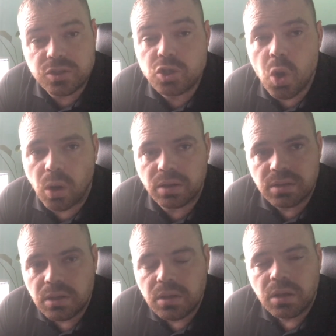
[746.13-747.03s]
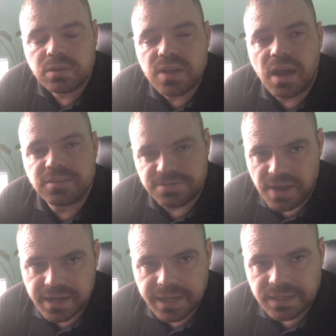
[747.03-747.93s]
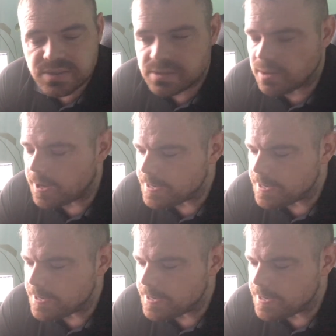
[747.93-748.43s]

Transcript: Nort.finance.